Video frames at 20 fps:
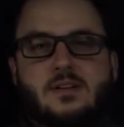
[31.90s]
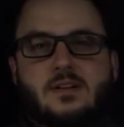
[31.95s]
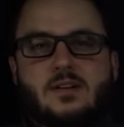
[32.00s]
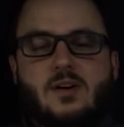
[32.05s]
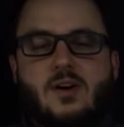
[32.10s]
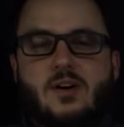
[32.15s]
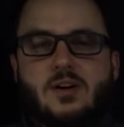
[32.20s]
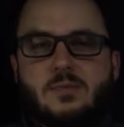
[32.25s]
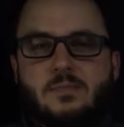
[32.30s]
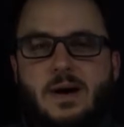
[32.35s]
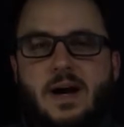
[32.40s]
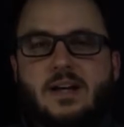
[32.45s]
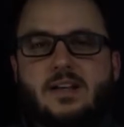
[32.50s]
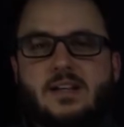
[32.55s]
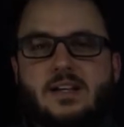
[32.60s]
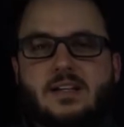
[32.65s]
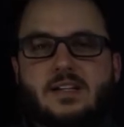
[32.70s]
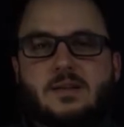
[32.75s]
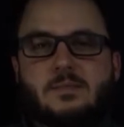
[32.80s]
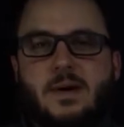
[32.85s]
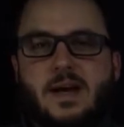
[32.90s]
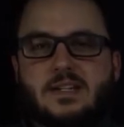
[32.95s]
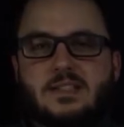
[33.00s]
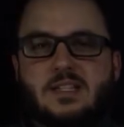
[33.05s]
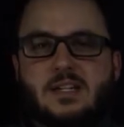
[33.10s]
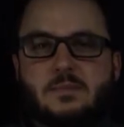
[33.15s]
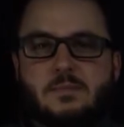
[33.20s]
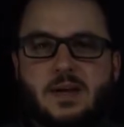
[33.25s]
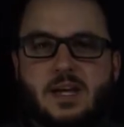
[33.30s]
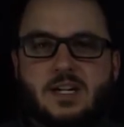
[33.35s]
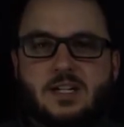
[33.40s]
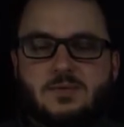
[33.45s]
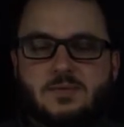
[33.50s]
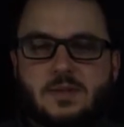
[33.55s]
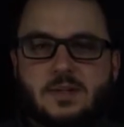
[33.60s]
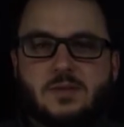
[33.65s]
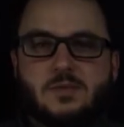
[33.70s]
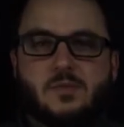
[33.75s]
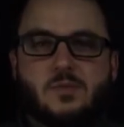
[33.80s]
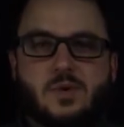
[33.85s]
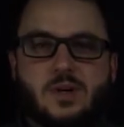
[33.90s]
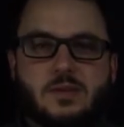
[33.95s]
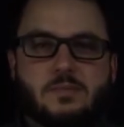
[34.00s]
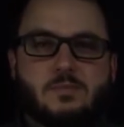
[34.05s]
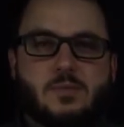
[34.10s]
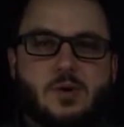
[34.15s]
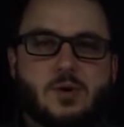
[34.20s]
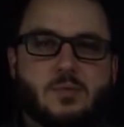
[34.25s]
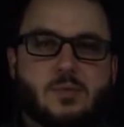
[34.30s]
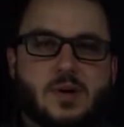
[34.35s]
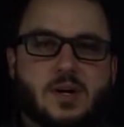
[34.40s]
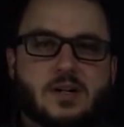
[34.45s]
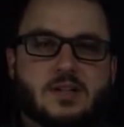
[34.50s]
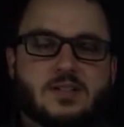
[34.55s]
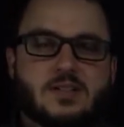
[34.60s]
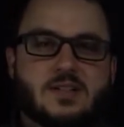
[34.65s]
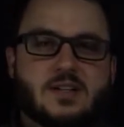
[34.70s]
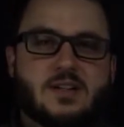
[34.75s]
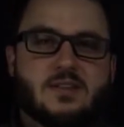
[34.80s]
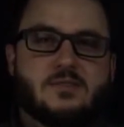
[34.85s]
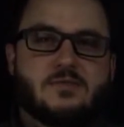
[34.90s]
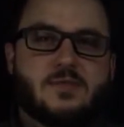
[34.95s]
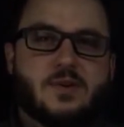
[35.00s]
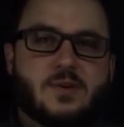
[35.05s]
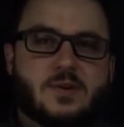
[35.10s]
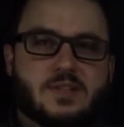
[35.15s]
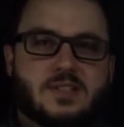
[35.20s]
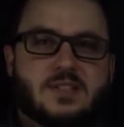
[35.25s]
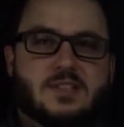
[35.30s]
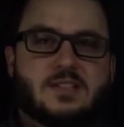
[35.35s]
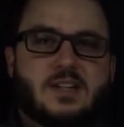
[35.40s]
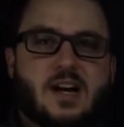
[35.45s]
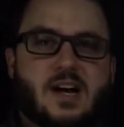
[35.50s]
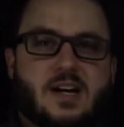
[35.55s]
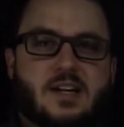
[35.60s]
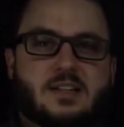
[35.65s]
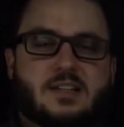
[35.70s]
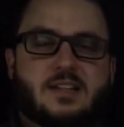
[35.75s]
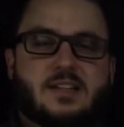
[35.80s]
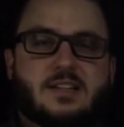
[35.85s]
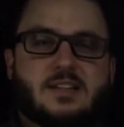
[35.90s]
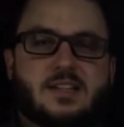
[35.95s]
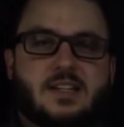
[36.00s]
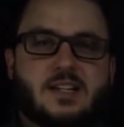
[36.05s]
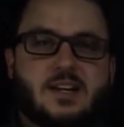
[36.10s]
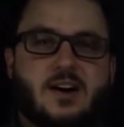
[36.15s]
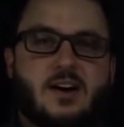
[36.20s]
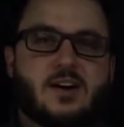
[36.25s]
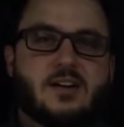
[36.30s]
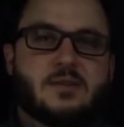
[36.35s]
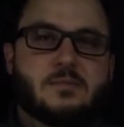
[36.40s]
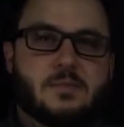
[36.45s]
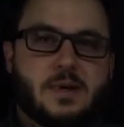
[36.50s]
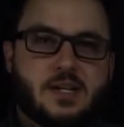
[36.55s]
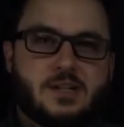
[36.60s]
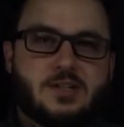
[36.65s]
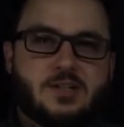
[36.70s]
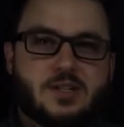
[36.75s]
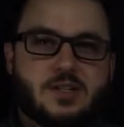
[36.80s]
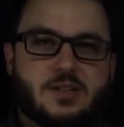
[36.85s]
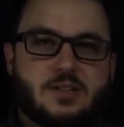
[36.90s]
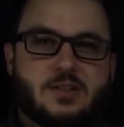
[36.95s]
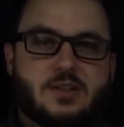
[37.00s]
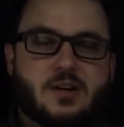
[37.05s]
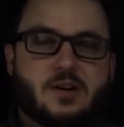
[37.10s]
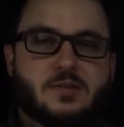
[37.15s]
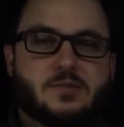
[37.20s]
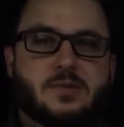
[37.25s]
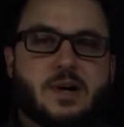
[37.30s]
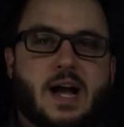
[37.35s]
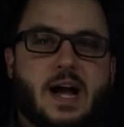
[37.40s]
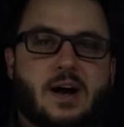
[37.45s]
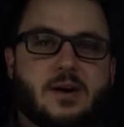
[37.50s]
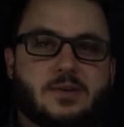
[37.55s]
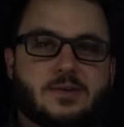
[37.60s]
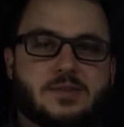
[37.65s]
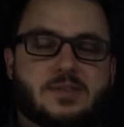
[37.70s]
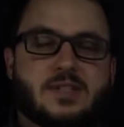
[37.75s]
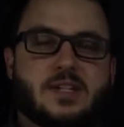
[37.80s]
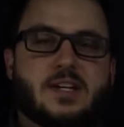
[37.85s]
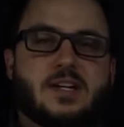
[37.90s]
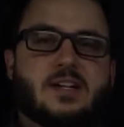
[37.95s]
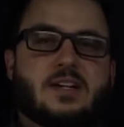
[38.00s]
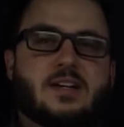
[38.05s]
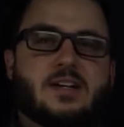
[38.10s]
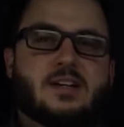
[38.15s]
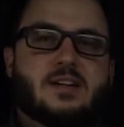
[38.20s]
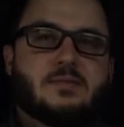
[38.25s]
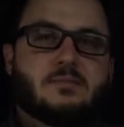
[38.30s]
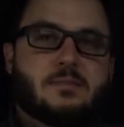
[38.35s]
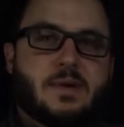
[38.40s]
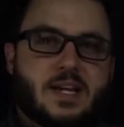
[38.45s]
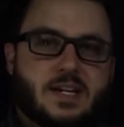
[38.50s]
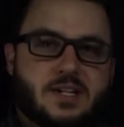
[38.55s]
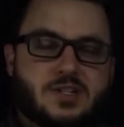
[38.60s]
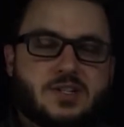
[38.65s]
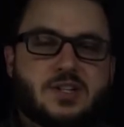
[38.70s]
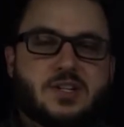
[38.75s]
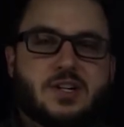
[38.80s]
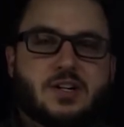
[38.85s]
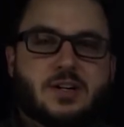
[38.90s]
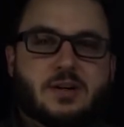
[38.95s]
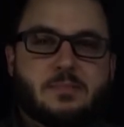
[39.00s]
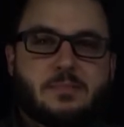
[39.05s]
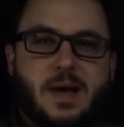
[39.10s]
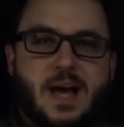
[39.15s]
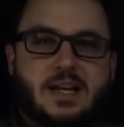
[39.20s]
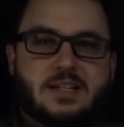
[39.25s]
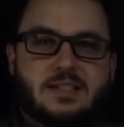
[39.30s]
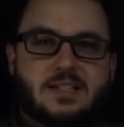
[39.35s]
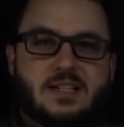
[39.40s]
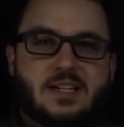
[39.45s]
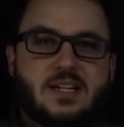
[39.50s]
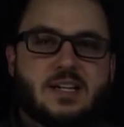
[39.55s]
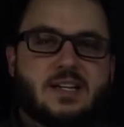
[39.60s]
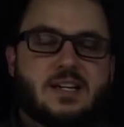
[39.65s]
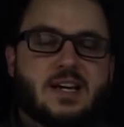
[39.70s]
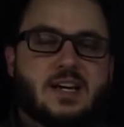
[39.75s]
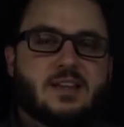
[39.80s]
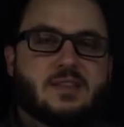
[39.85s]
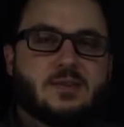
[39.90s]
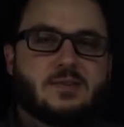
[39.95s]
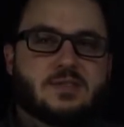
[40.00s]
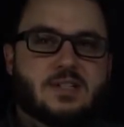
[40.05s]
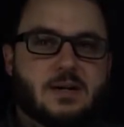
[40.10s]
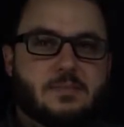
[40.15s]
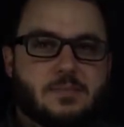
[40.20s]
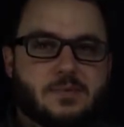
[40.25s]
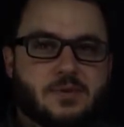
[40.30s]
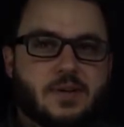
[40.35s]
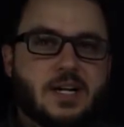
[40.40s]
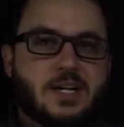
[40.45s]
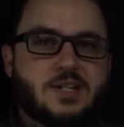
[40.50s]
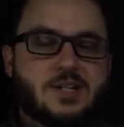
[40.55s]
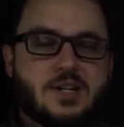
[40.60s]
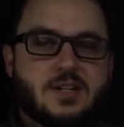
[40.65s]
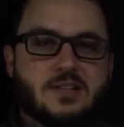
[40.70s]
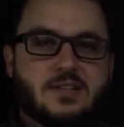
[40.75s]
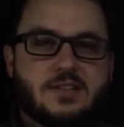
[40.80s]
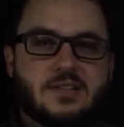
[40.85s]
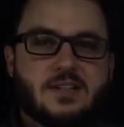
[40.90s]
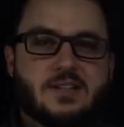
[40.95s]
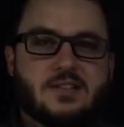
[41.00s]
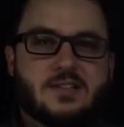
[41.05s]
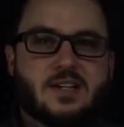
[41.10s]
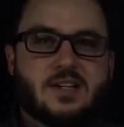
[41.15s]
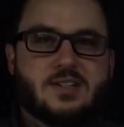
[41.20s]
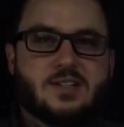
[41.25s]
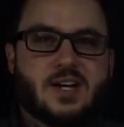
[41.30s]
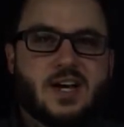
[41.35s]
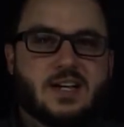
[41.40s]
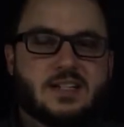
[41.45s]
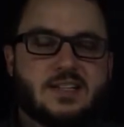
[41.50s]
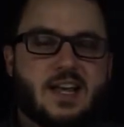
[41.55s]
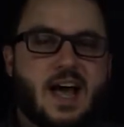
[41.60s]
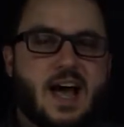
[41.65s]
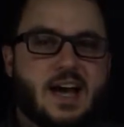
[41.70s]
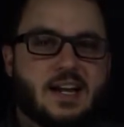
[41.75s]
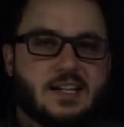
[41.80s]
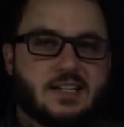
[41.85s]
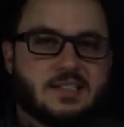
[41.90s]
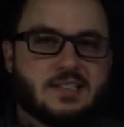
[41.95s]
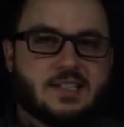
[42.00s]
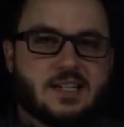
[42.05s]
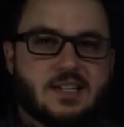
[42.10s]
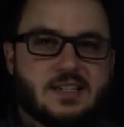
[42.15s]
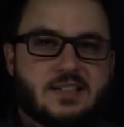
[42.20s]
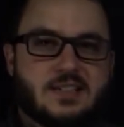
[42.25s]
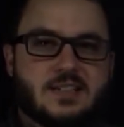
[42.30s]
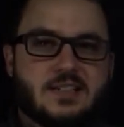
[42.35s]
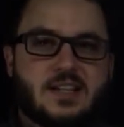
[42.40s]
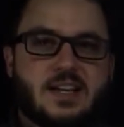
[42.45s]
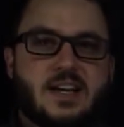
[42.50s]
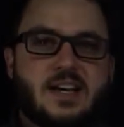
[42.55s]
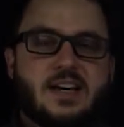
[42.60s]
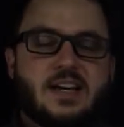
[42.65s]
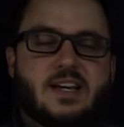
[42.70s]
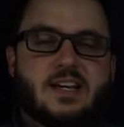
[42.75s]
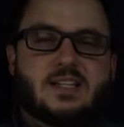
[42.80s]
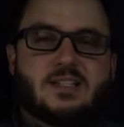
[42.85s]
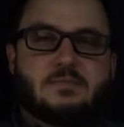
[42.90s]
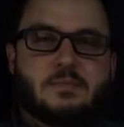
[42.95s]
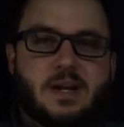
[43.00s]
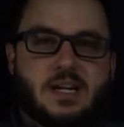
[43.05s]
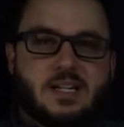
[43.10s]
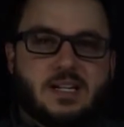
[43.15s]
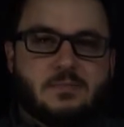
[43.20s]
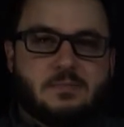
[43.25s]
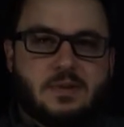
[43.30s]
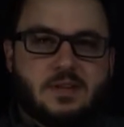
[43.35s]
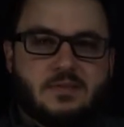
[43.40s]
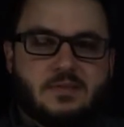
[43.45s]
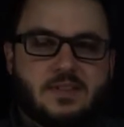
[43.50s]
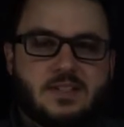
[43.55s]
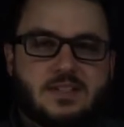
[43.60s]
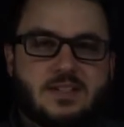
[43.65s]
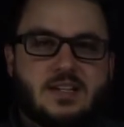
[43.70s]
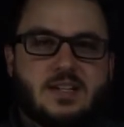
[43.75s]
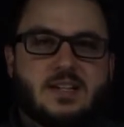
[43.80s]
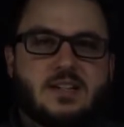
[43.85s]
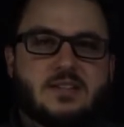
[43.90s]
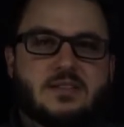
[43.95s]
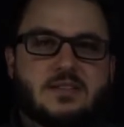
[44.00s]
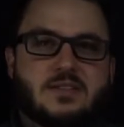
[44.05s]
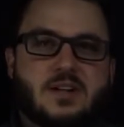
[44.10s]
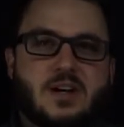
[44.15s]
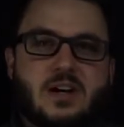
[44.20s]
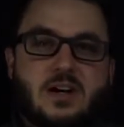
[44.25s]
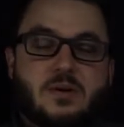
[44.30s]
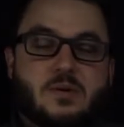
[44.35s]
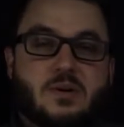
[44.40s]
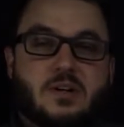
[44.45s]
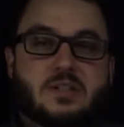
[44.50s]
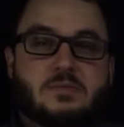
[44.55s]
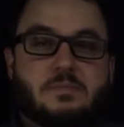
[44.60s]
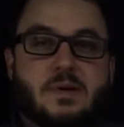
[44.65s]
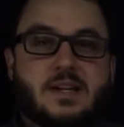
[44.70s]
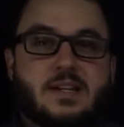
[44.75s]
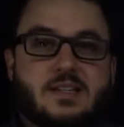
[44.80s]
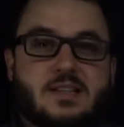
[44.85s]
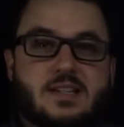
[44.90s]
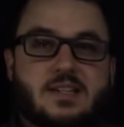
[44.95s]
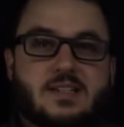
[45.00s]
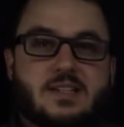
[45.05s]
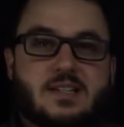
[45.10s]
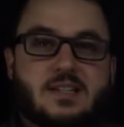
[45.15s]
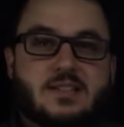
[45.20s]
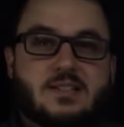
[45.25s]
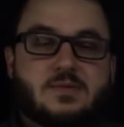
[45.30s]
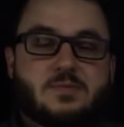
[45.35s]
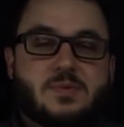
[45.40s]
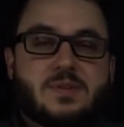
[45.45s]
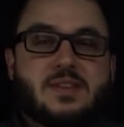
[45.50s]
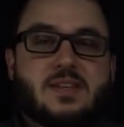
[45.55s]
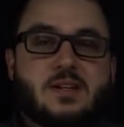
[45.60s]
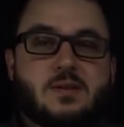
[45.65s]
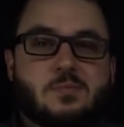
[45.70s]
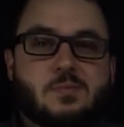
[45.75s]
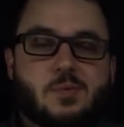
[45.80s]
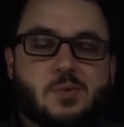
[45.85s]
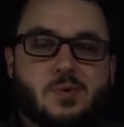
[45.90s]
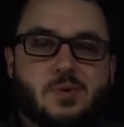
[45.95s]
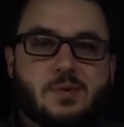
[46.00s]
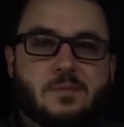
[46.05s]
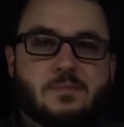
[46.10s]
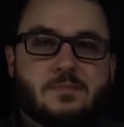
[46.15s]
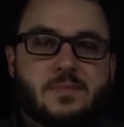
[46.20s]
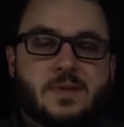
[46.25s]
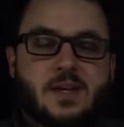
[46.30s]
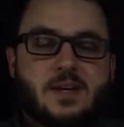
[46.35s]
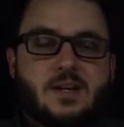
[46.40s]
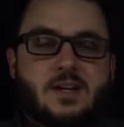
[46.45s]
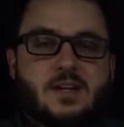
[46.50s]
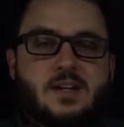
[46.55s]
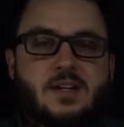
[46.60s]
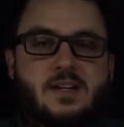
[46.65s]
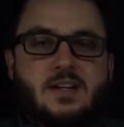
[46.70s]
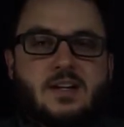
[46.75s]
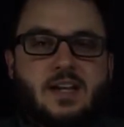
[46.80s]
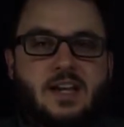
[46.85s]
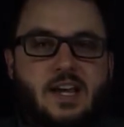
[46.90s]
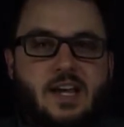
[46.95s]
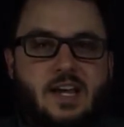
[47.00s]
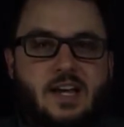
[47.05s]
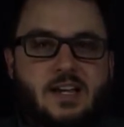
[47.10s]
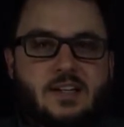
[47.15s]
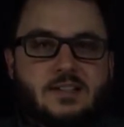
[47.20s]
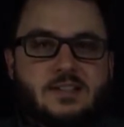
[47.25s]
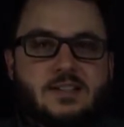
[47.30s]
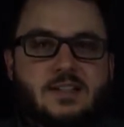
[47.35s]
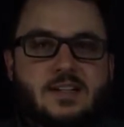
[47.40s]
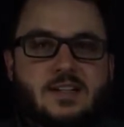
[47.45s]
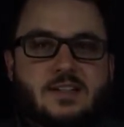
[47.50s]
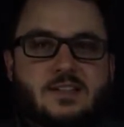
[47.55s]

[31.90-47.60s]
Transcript: Autopilot and capacity management with Portworx focuses on the automation around managing your capacity and those operations, such as adding disks, expanding PVCs, or expanding the disks within a pool. And